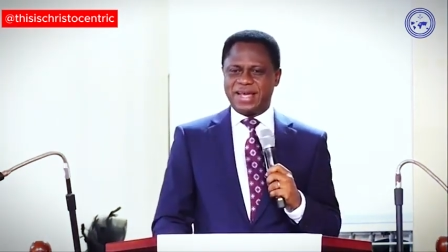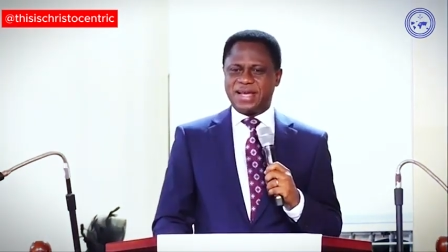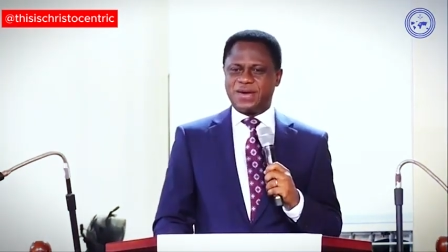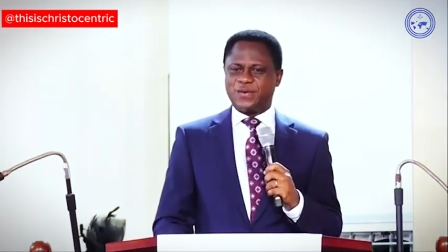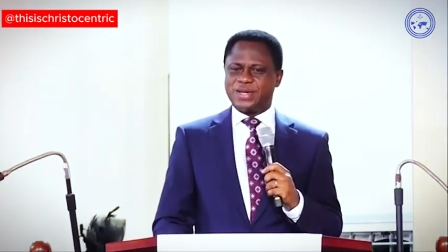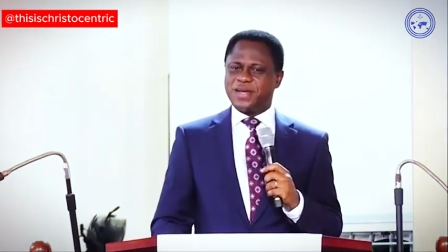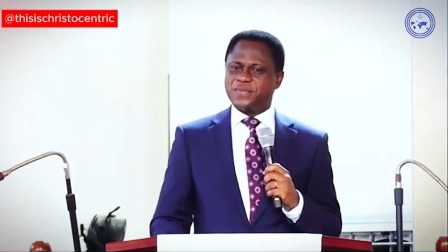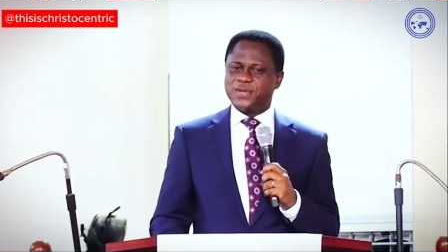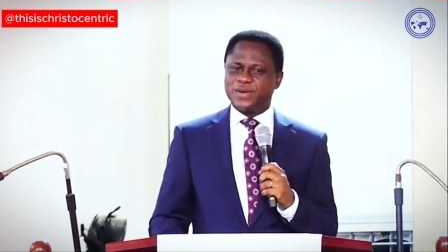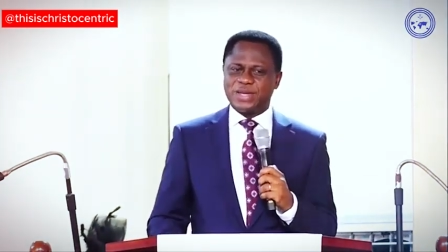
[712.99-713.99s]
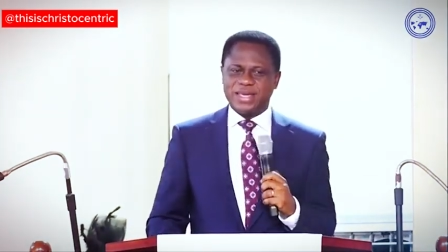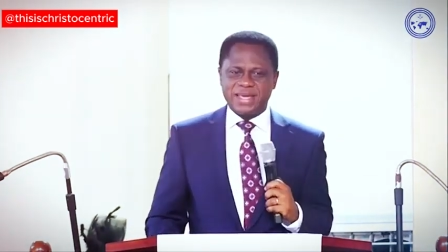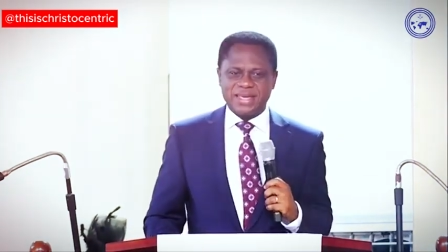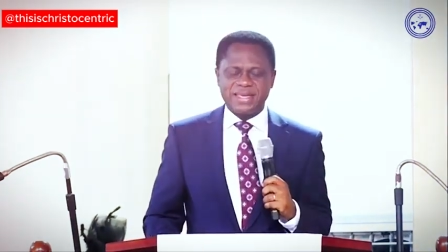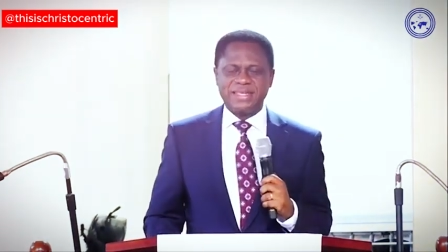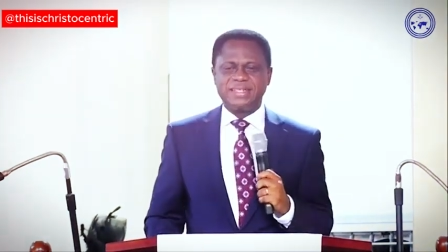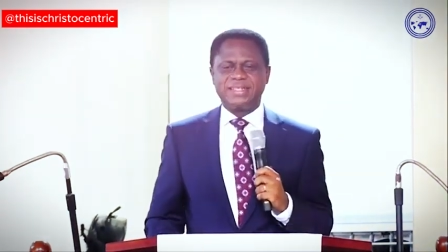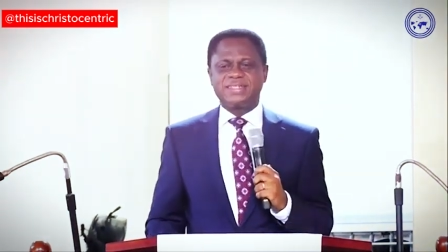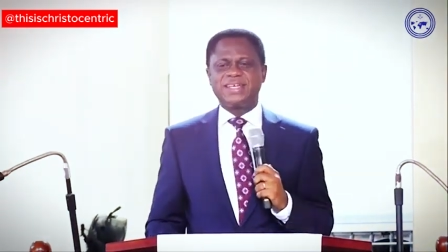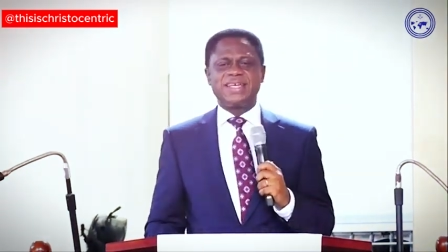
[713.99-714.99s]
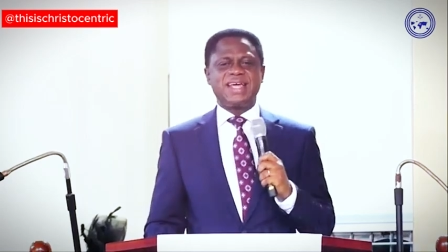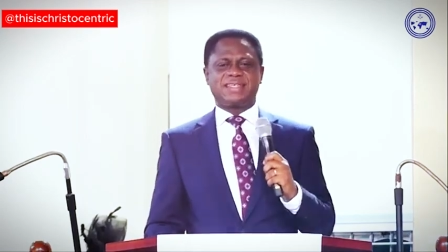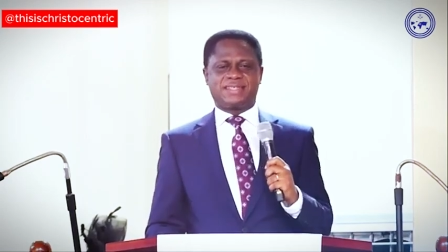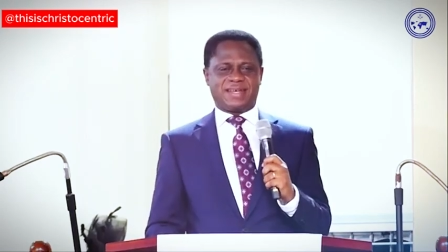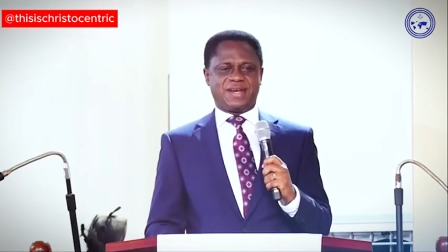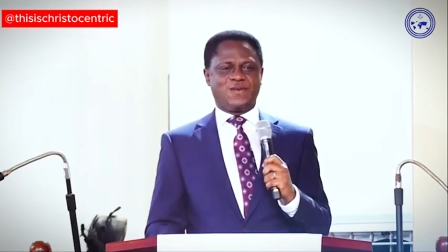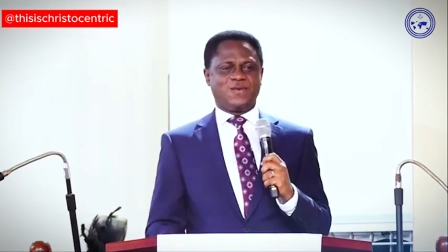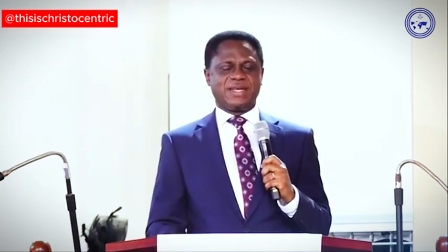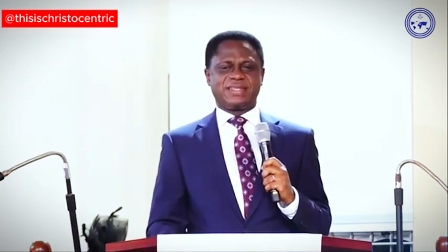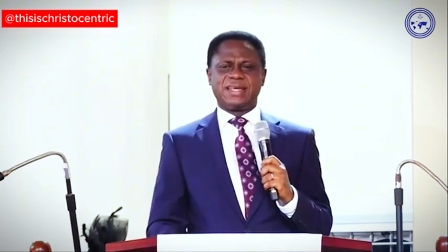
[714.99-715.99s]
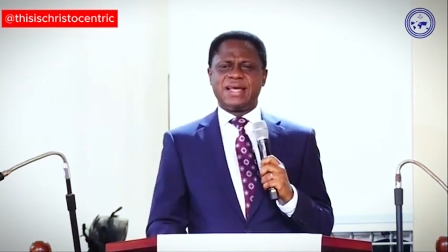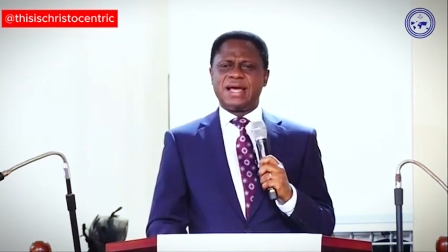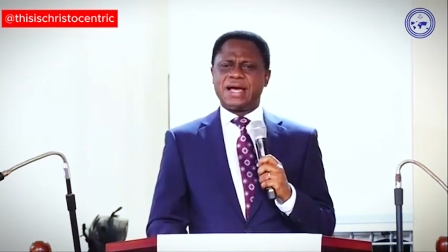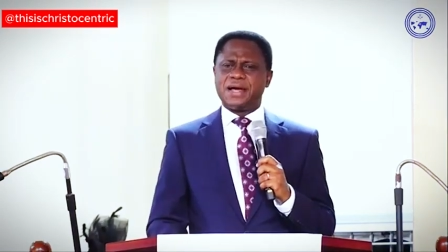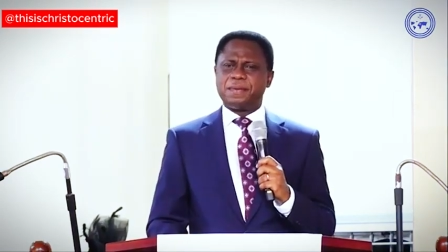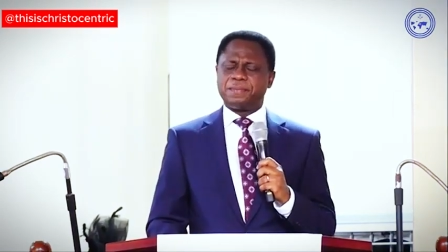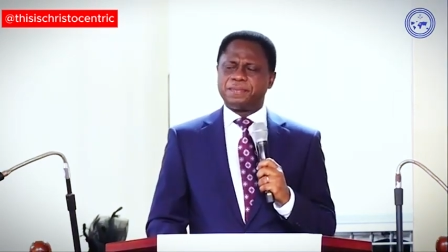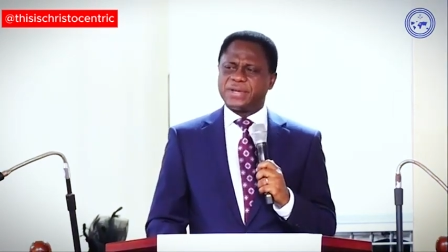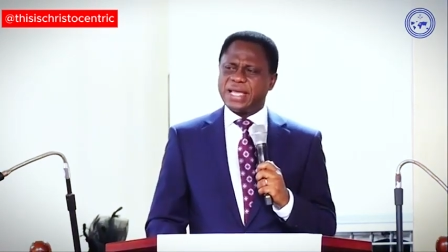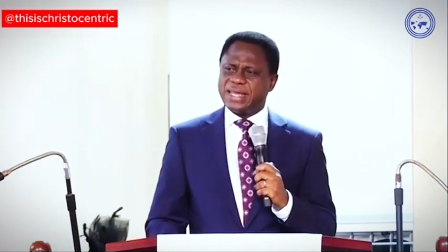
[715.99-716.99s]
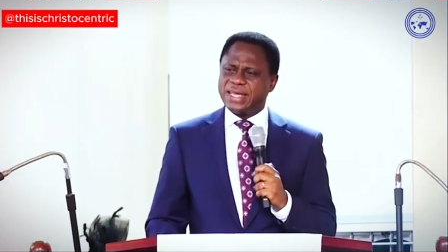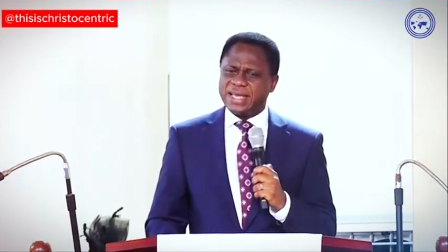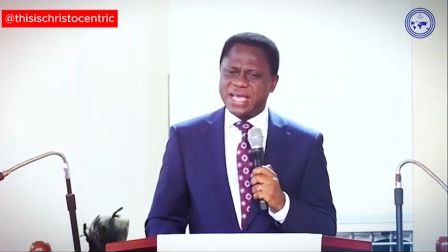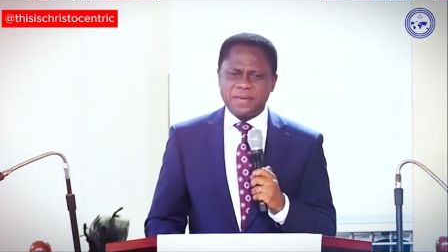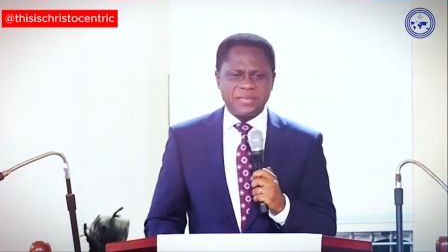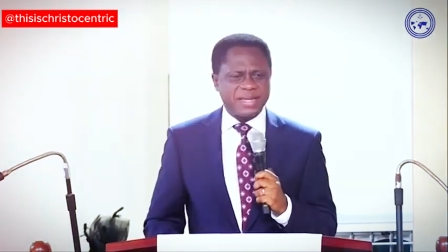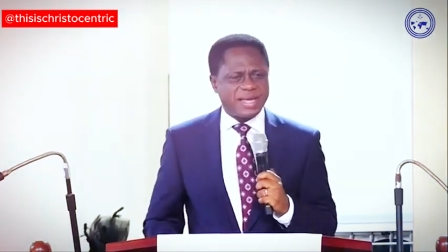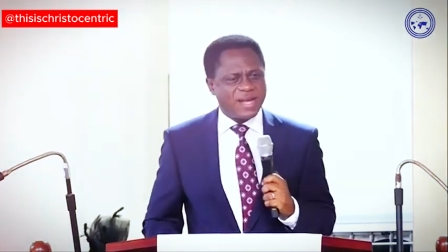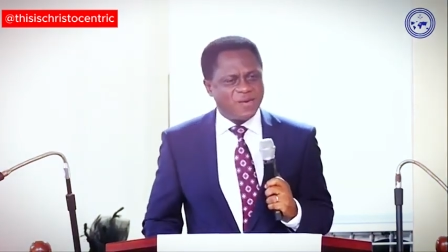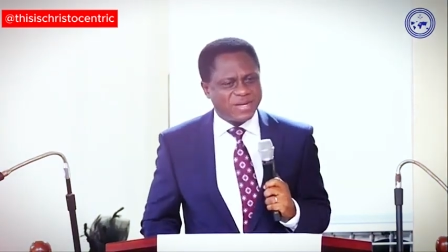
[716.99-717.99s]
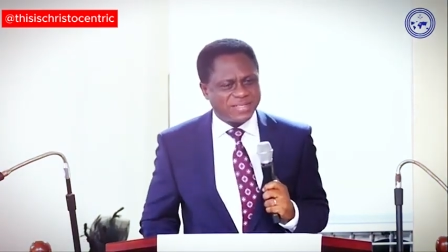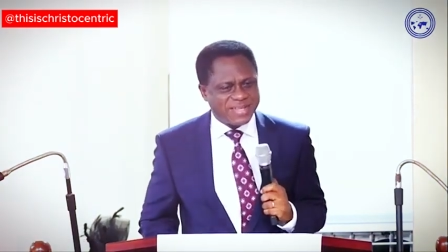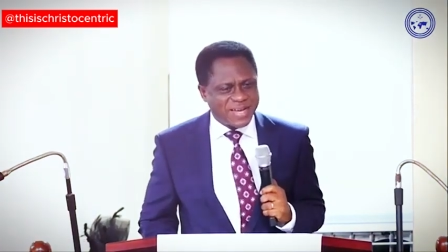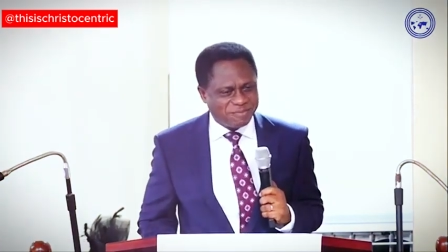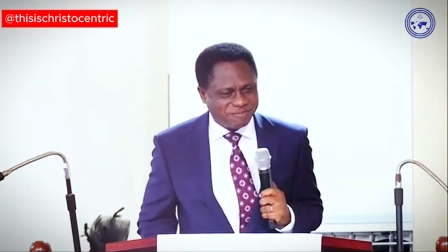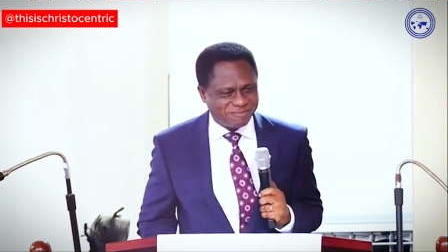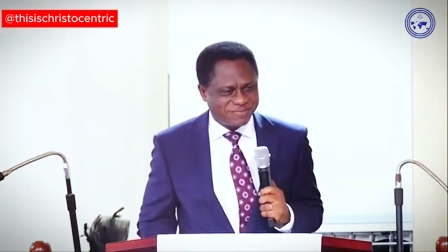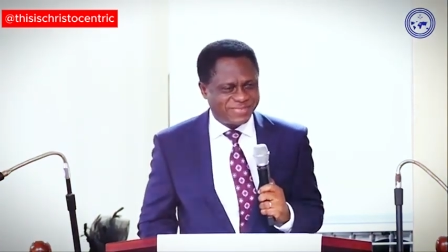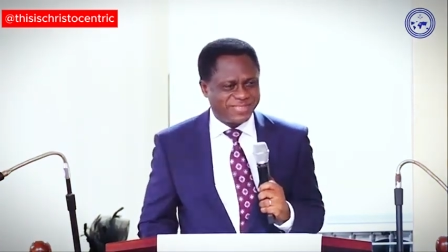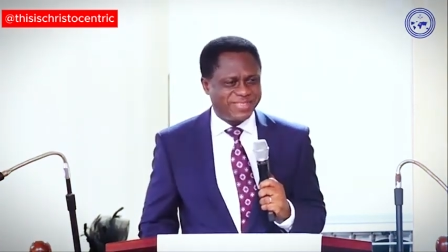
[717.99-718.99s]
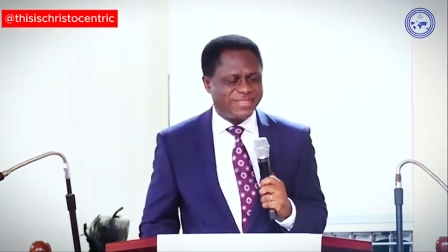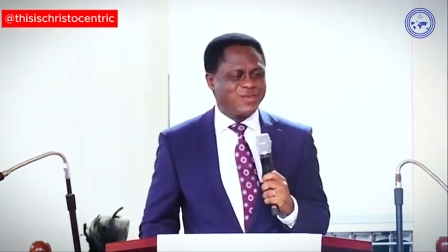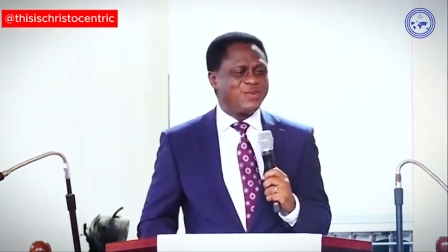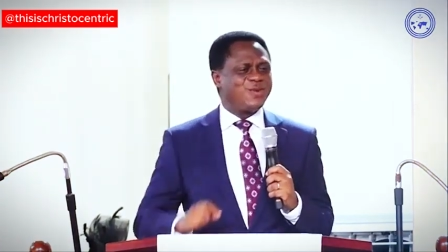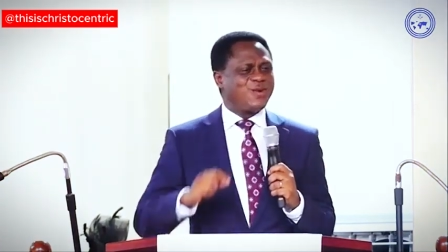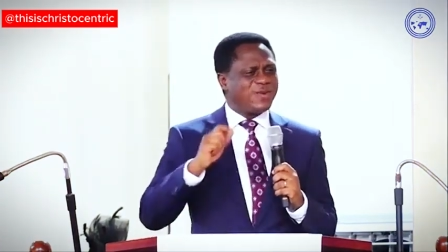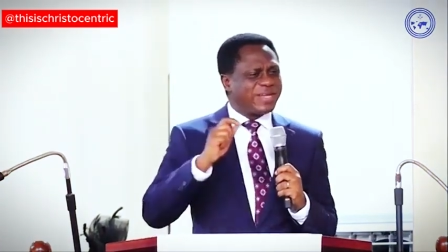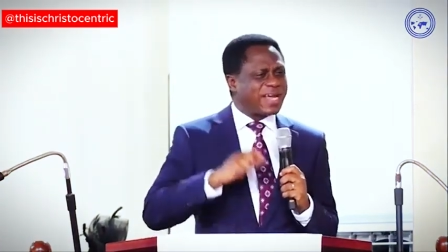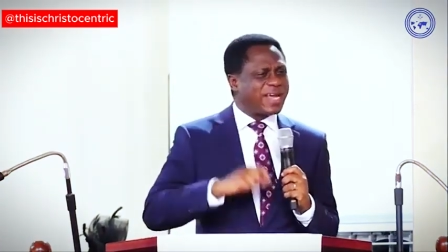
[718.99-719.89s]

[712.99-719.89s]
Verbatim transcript: Uh, would that be okay? He said, Yes, I'll wait. Um, can he come in an hour's time? You know they